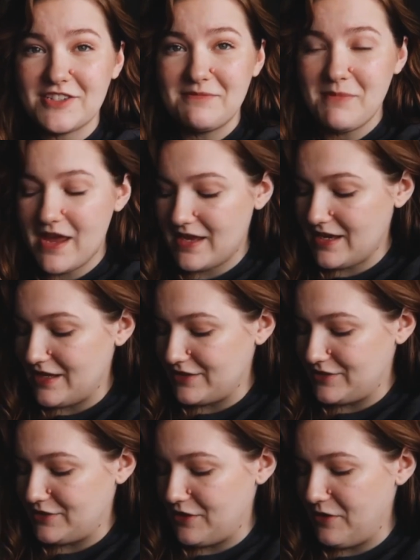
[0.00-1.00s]
making,
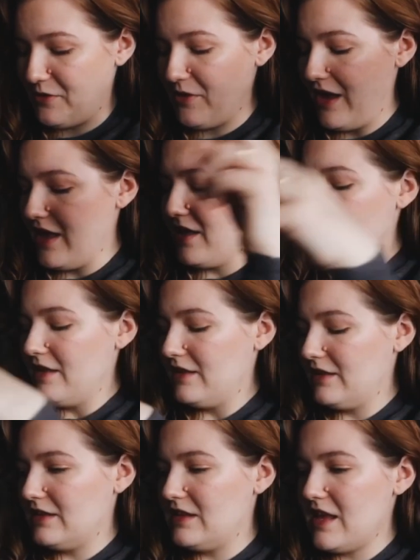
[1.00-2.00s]
so
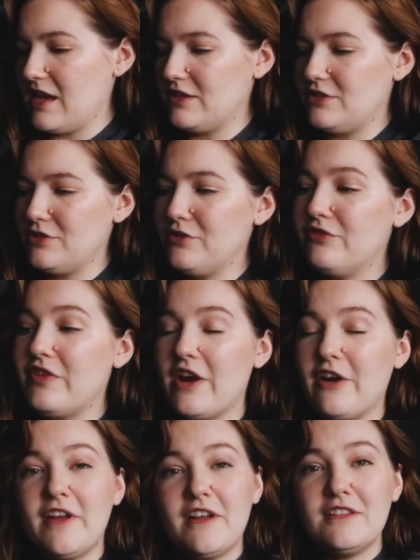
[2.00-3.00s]
they do vary a